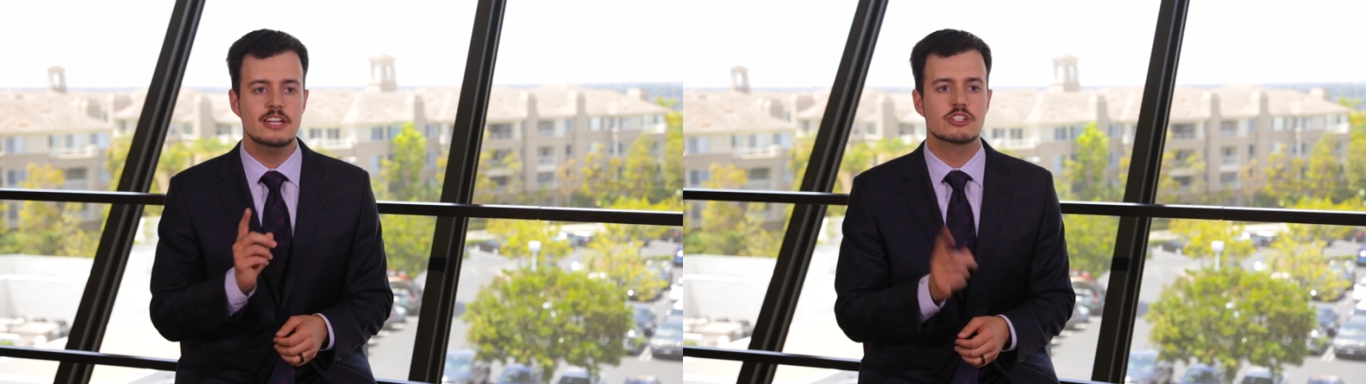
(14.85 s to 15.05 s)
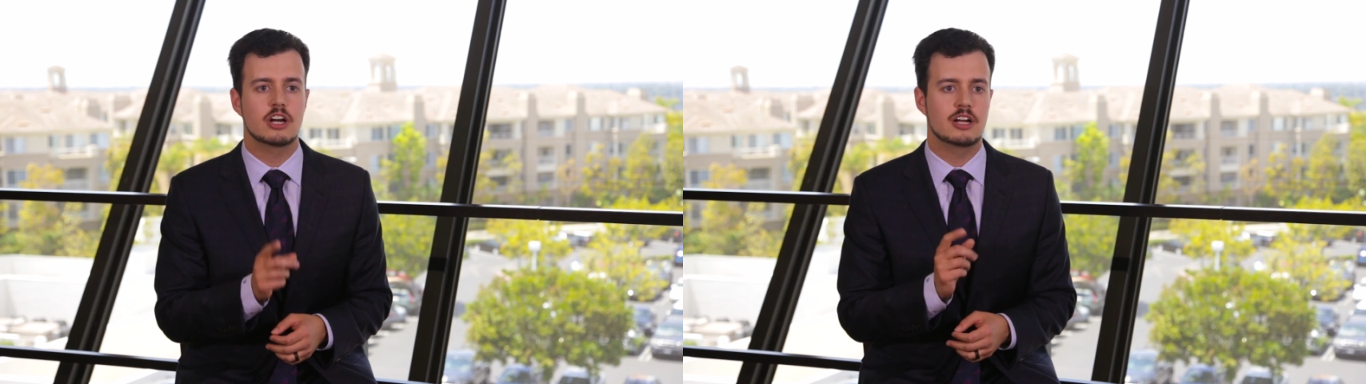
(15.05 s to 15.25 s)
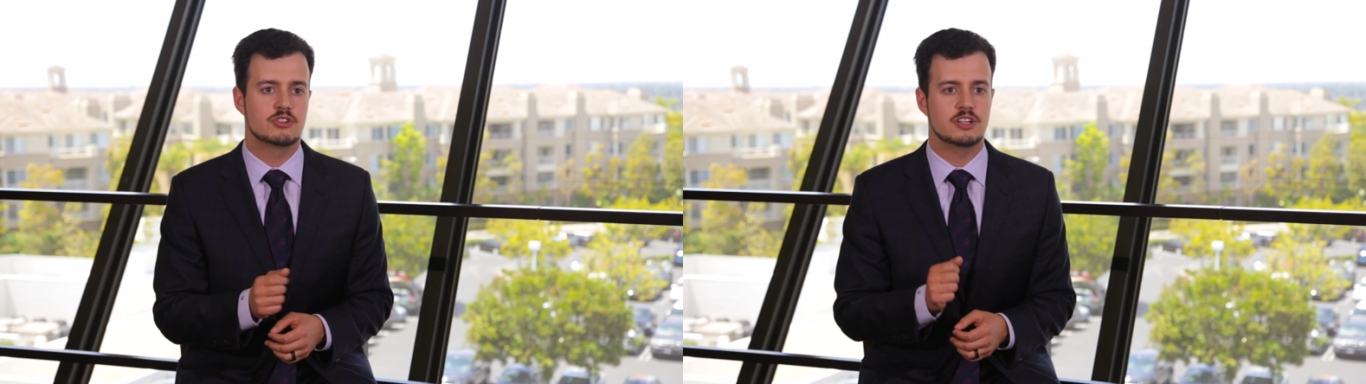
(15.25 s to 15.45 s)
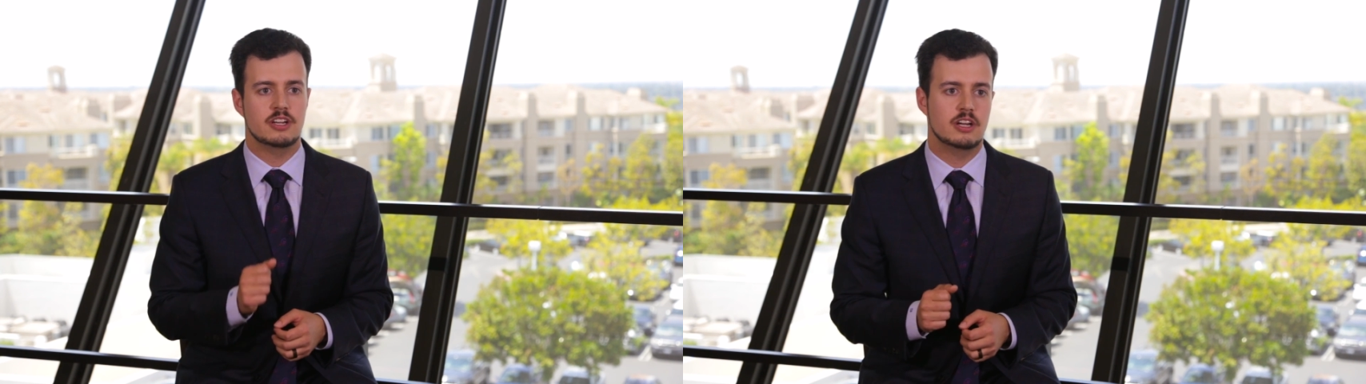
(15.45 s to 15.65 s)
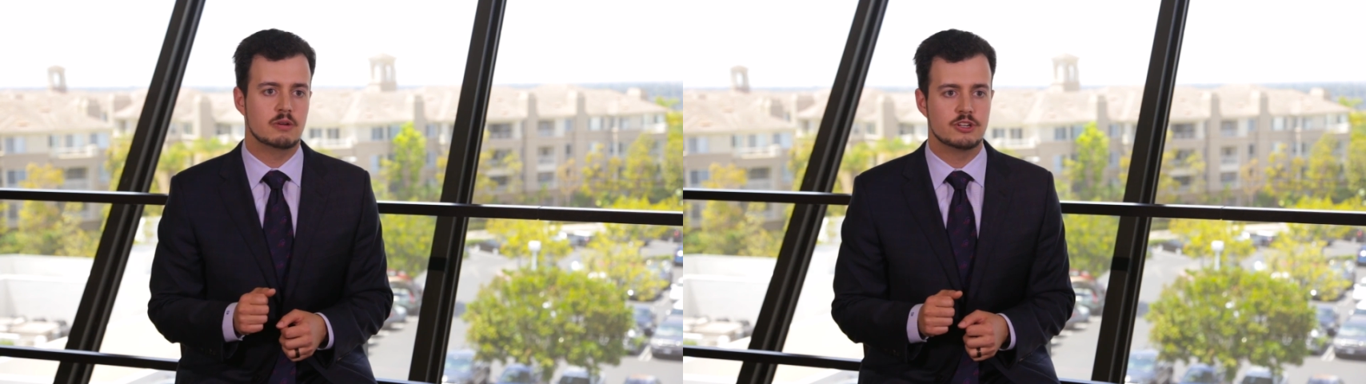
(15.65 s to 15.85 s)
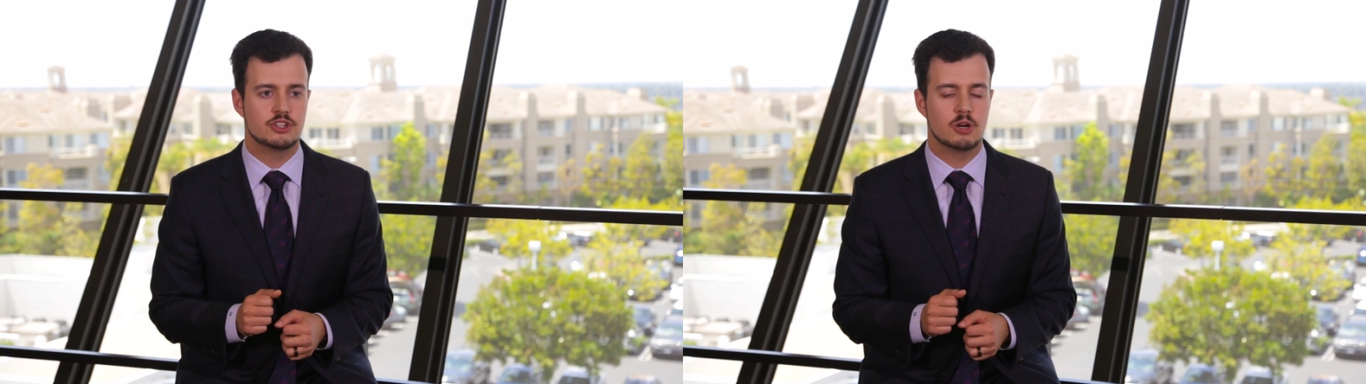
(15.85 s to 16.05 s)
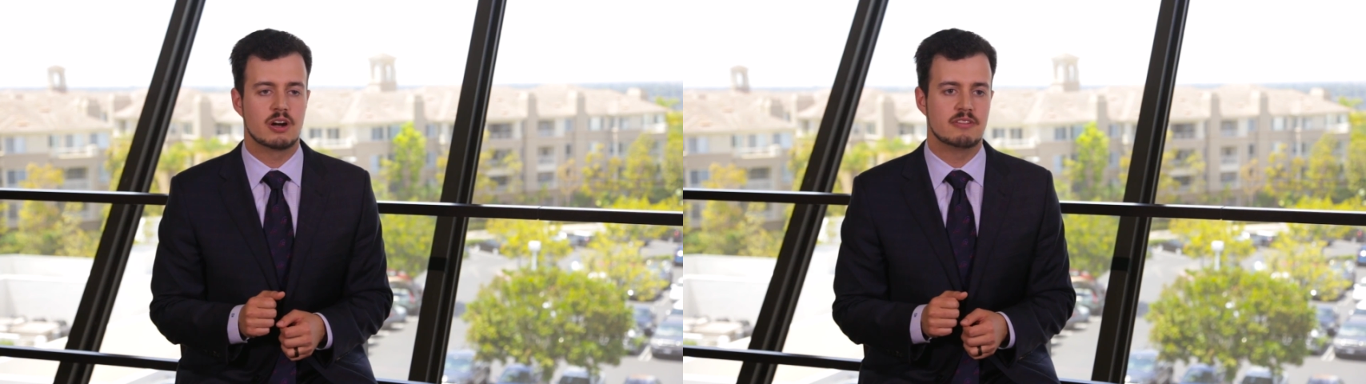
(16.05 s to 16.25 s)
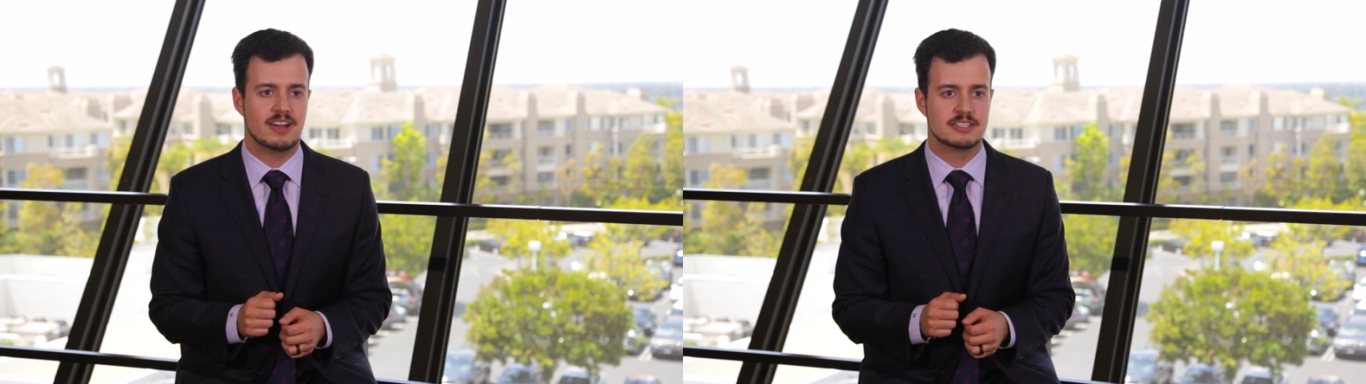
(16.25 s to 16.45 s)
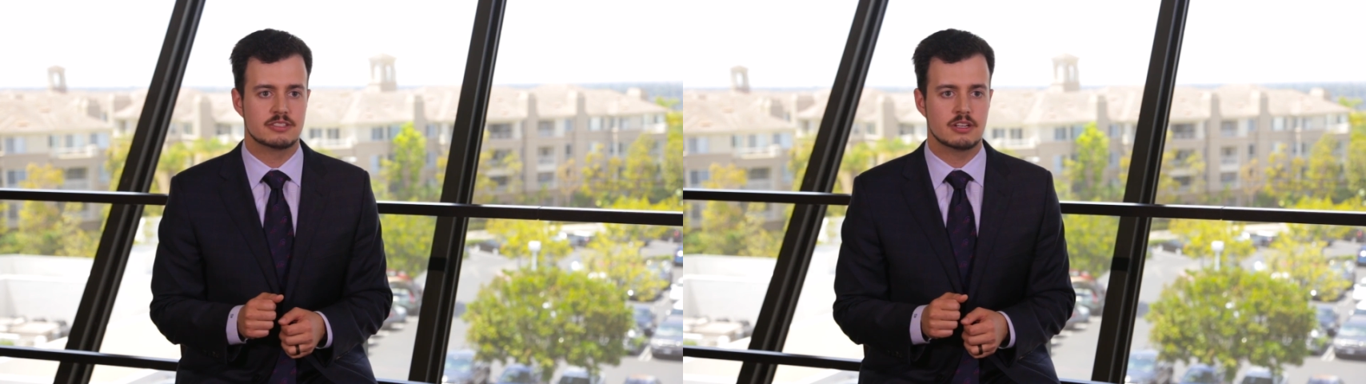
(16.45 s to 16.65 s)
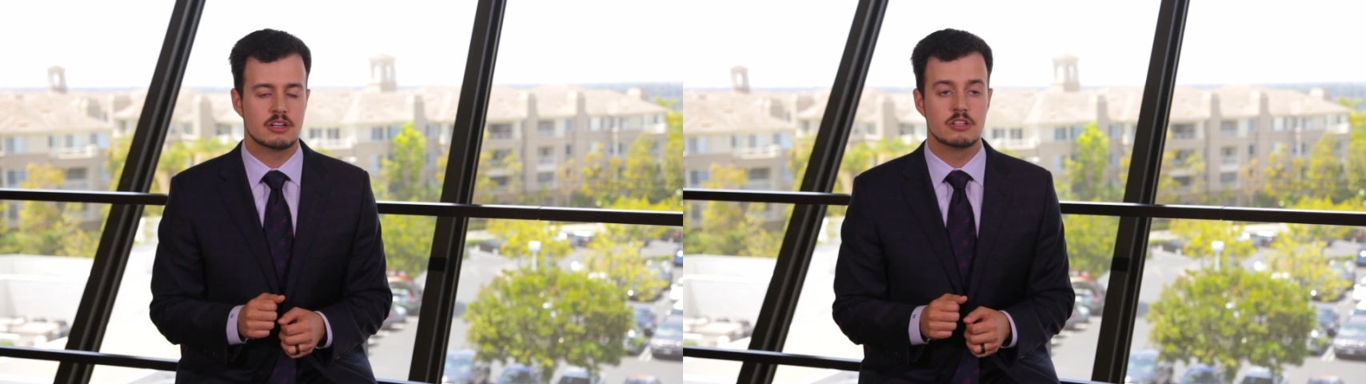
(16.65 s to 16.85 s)
each country in which you're
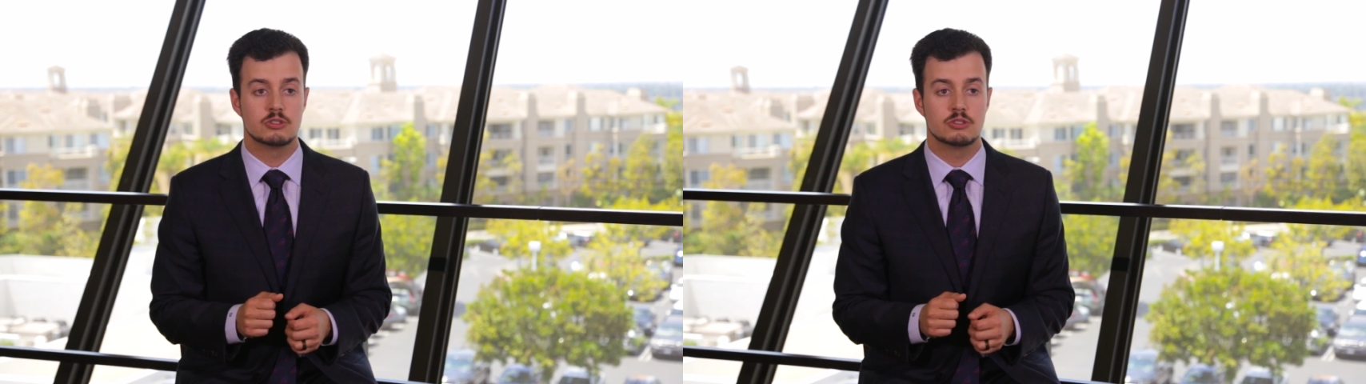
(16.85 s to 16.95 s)
invested.